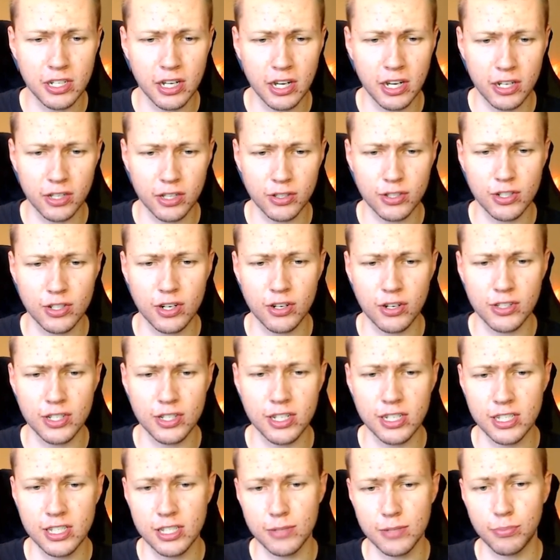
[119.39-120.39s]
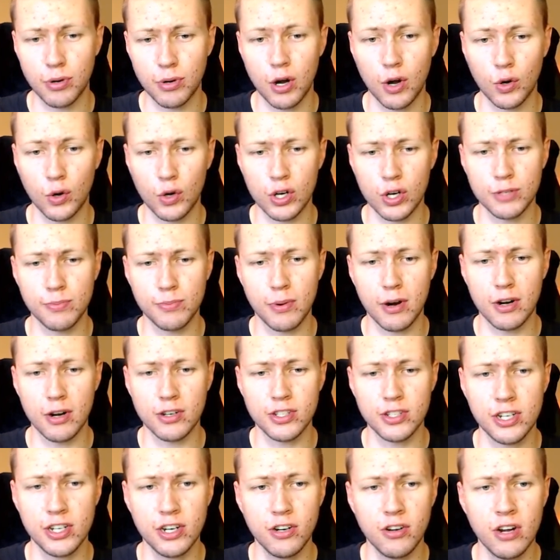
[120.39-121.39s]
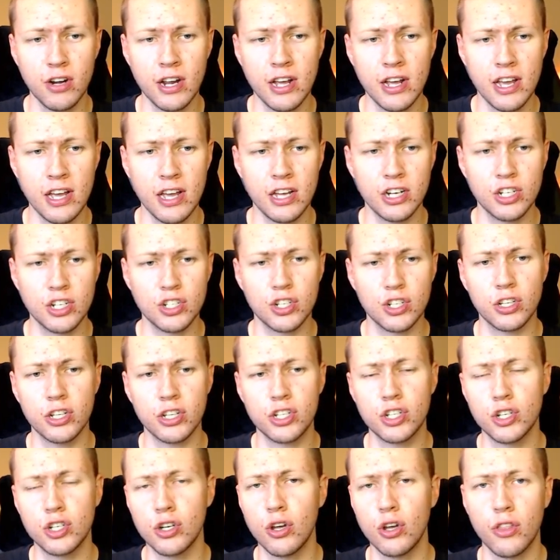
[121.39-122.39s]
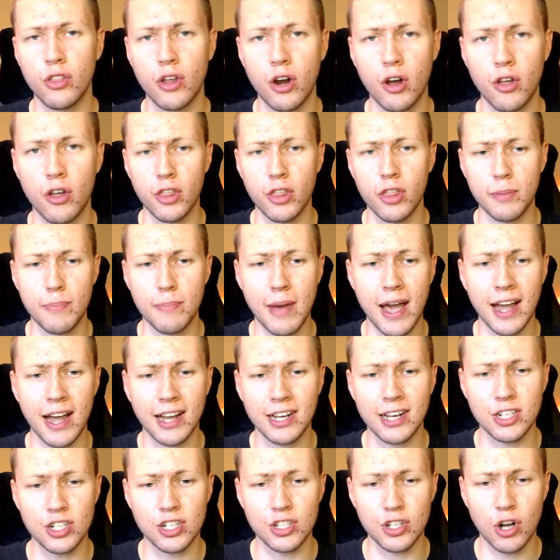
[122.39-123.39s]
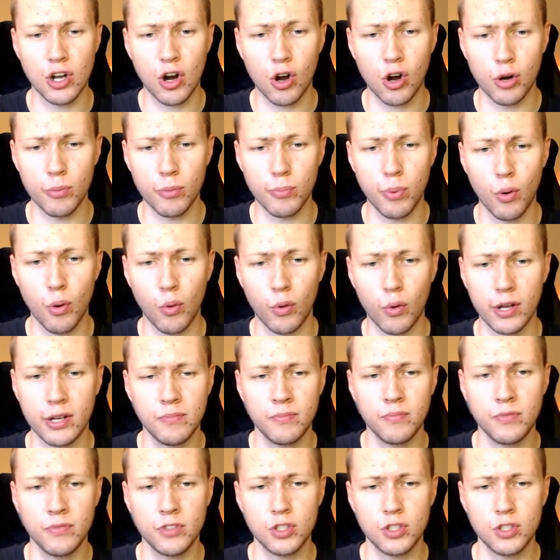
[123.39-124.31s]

Uh, you'll start seeing some progress bars here just to let you know that all packages are importing.